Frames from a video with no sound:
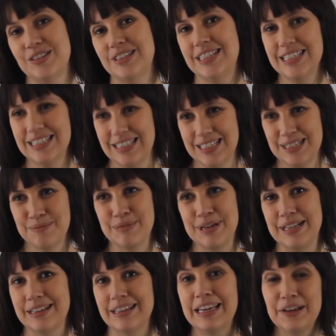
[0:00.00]
to dig deep
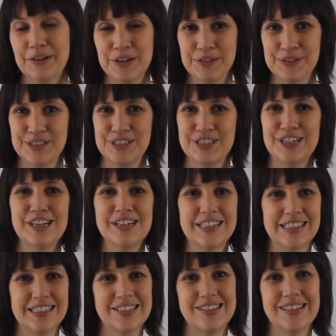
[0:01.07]
and kill your own
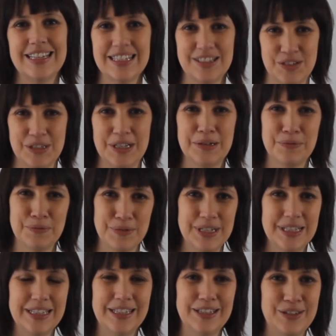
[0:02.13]
darlings to get to that
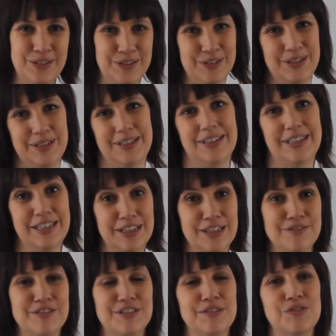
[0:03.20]
really good,
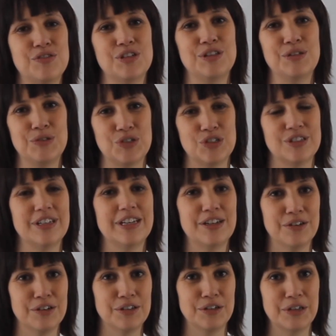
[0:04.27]
innovative solution that
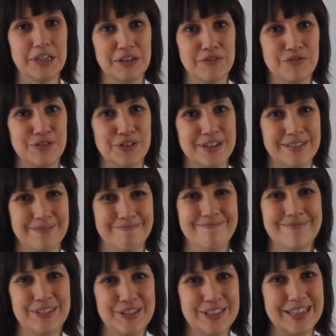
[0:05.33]
you're looking for.
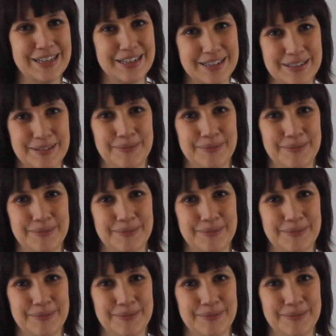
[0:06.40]
Good luck.